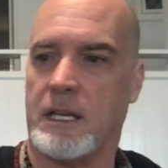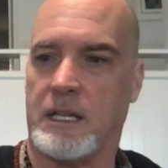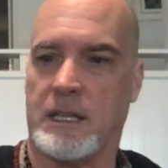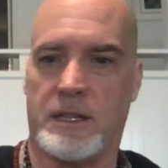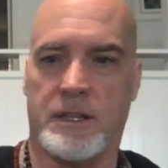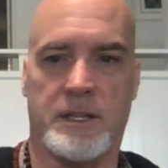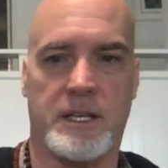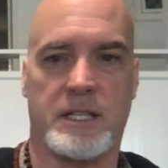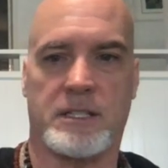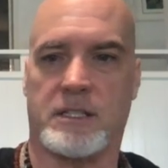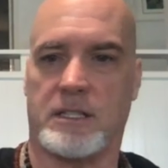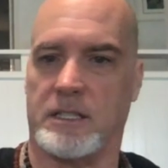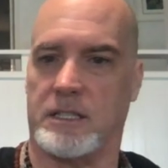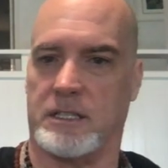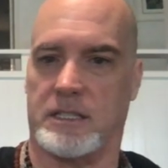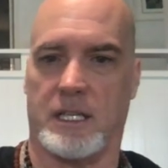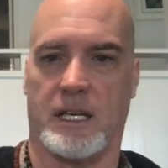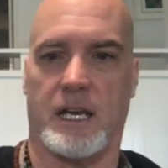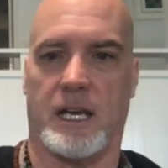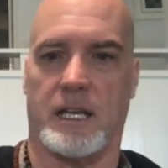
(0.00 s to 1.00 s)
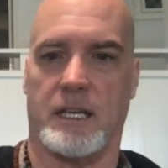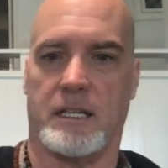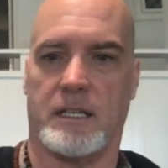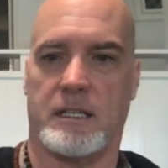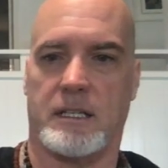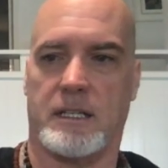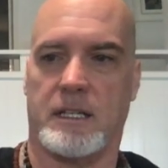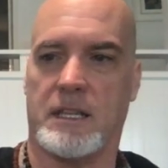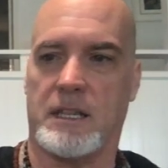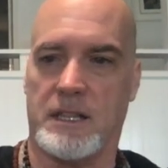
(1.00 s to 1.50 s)
this is it.
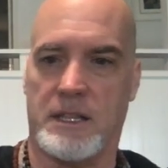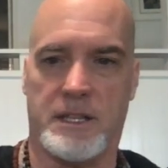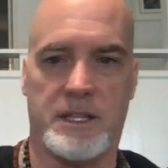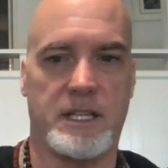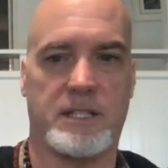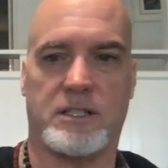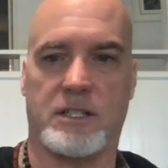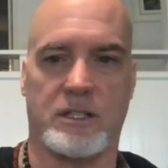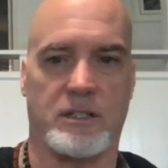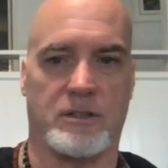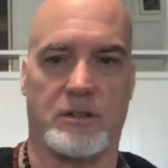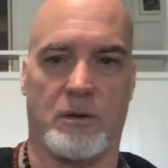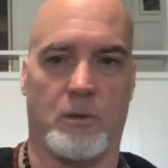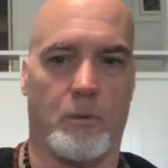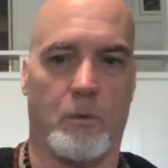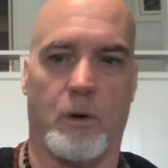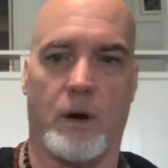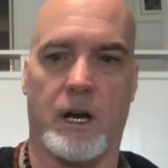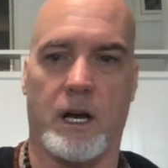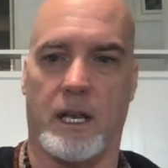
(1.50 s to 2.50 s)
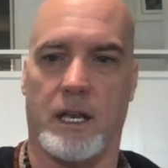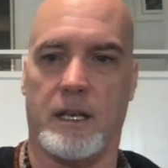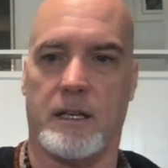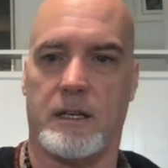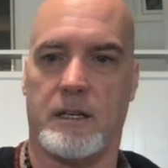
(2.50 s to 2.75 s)
This is the one.